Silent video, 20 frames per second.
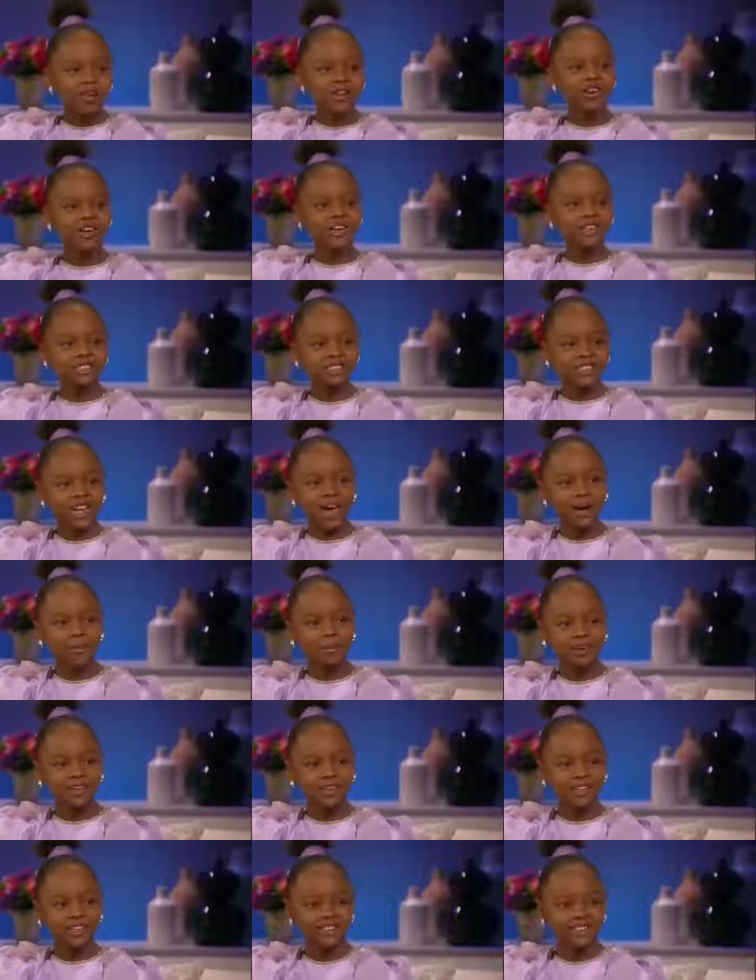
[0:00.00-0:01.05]
I'm learning
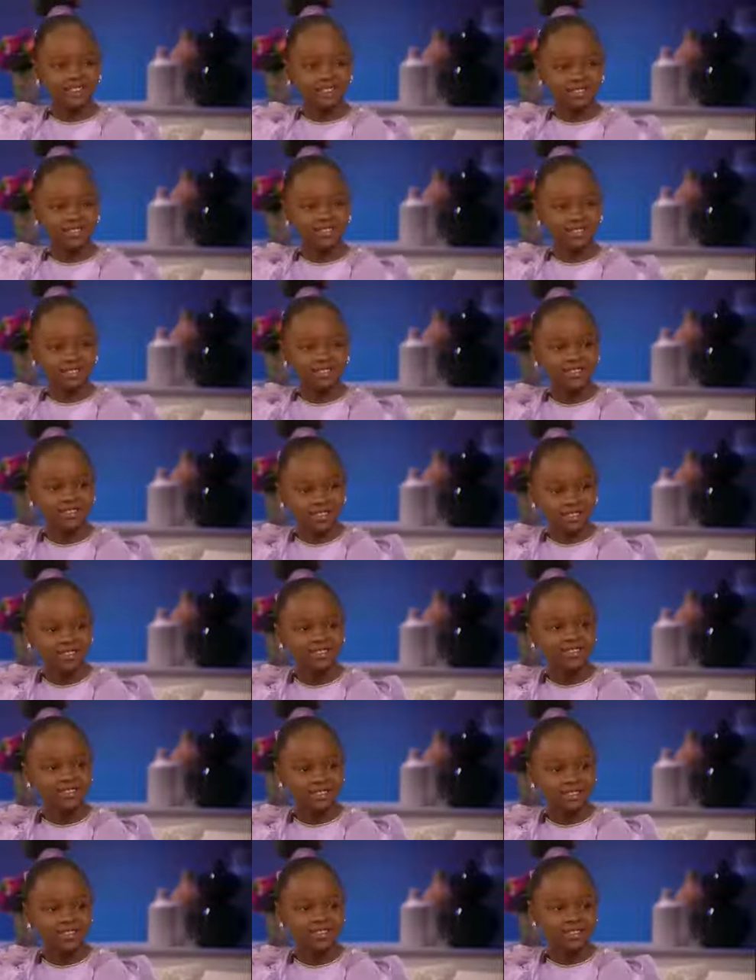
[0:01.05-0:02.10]
Japanese. And
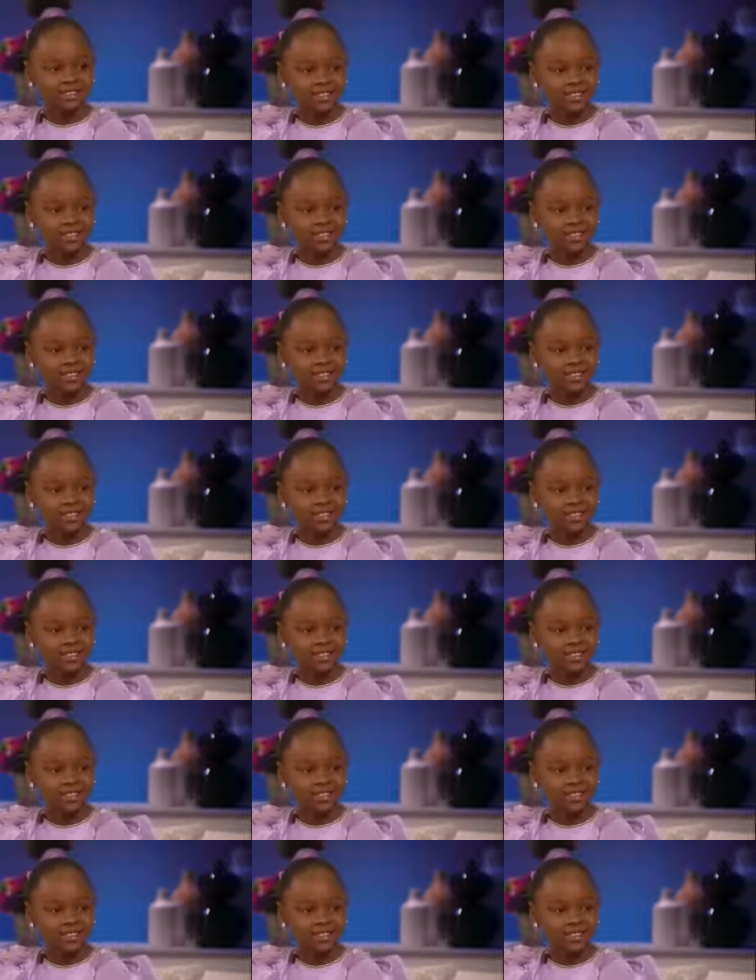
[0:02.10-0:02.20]
how